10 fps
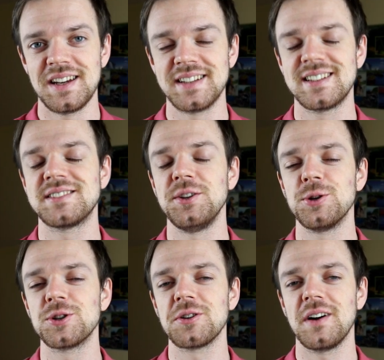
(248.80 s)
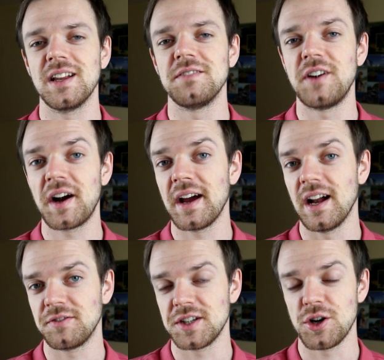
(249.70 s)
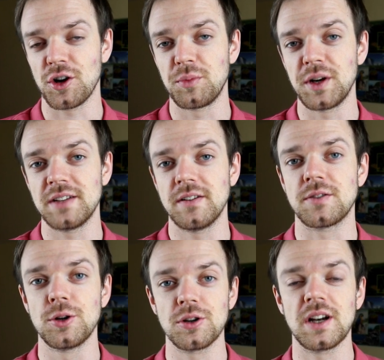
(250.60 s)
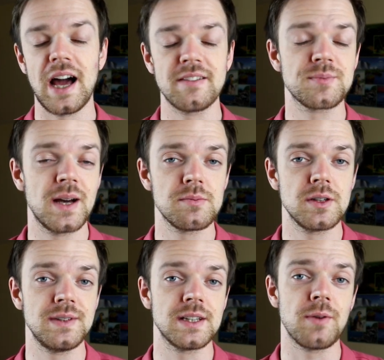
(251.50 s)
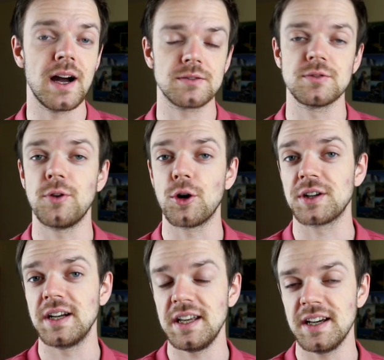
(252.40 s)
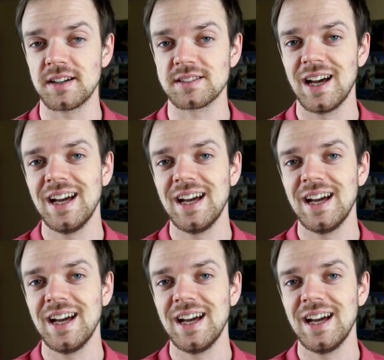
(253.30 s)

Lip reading: This is usually a very healthy dog breed with good lifespan between 12 to 14 years.